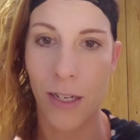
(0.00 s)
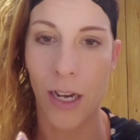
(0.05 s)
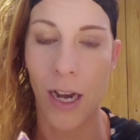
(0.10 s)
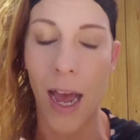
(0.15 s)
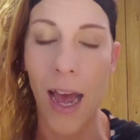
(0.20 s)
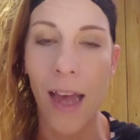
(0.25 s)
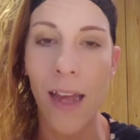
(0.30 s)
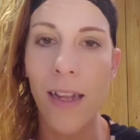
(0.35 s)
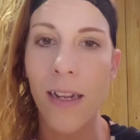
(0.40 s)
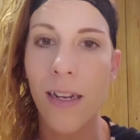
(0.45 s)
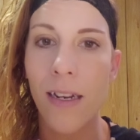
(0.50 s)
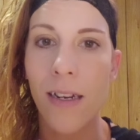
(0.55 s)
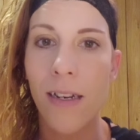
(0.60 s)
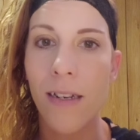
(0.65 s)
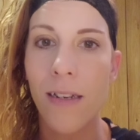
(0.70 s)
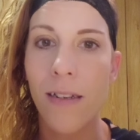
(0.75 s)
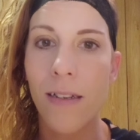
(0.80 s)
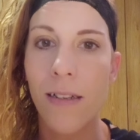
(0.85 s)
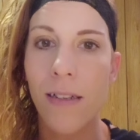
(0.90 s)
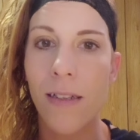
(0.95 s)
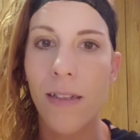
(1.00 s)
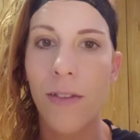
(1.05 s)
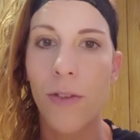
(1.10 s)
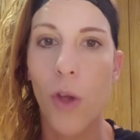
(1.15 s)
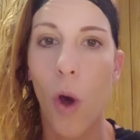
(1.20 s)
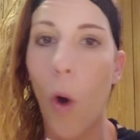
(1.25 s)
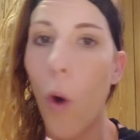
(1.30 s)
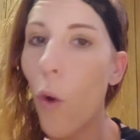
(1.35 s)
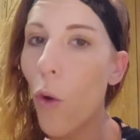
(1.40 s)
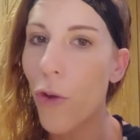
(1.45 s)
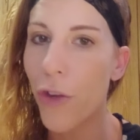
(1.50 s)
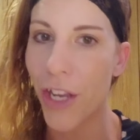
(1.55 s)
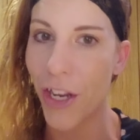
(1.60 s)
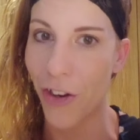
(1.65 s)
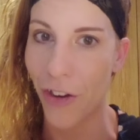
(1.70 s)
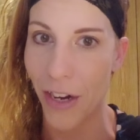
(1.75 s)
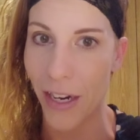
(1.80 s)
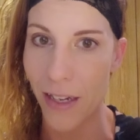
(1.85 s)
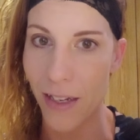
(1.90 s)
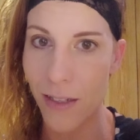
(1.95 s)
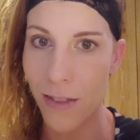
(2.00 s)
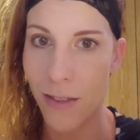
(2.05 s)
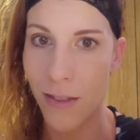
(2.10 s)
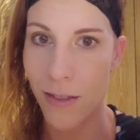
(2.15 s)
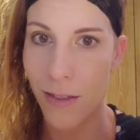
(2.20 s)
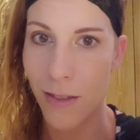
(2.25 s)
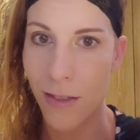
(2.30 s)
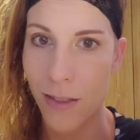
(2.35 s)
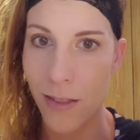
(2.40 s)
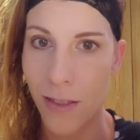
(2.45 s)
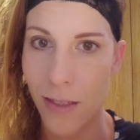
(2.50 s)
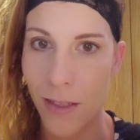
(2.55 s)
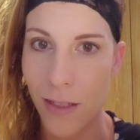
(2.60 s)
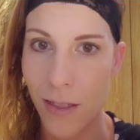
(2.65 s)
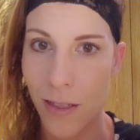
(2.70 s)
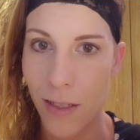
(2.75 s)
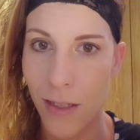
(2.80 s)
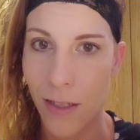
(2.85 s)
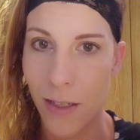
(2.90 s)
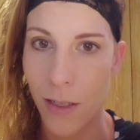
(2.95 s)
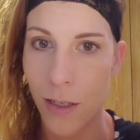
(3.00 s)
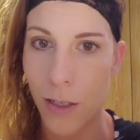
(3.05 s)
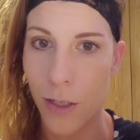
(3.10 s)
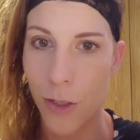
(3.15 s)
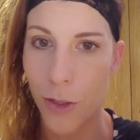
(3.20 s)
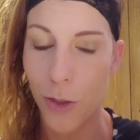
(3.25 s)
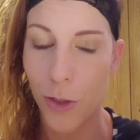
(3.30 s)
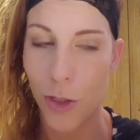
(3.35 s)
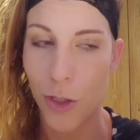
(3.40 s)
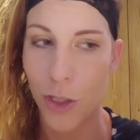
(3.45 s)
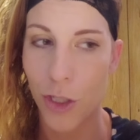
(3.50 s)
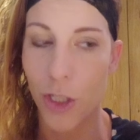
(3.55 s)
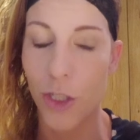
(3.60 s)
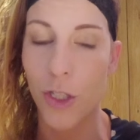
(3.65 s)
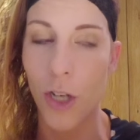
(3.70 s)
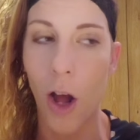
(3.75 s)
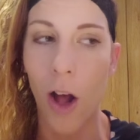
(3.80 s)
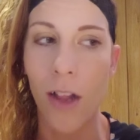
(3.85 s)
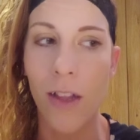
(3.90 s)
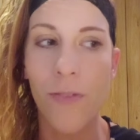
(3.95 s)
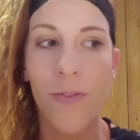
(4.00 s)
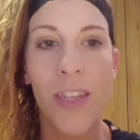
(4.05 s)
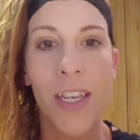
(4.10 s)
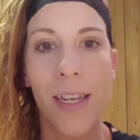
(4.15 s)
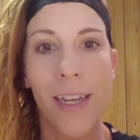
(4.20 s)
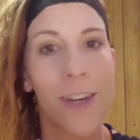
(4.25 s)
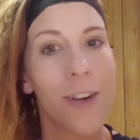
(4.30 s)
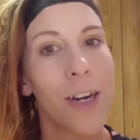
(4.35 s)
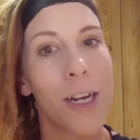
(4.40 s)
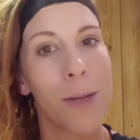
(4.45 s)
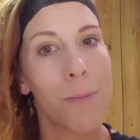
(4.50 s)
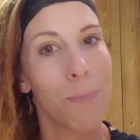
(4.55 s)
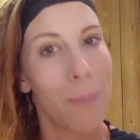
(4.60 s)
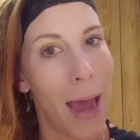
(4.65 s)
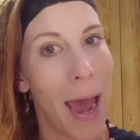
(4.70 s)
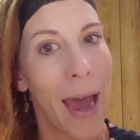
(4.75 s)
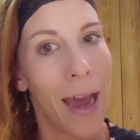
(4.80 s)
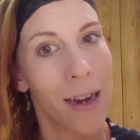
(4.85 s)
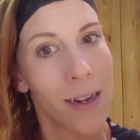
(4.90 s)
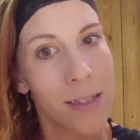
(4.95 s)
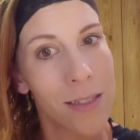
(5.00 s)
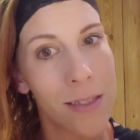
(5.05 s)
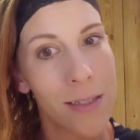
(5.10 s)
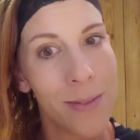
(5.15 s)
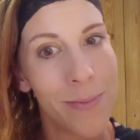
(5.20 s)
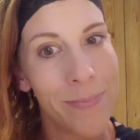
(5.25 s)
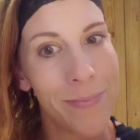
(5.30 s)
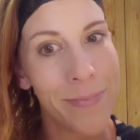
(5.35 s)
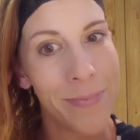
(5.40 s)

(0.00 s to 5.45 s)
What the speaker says: Not the whole earring, just all of the earring backs.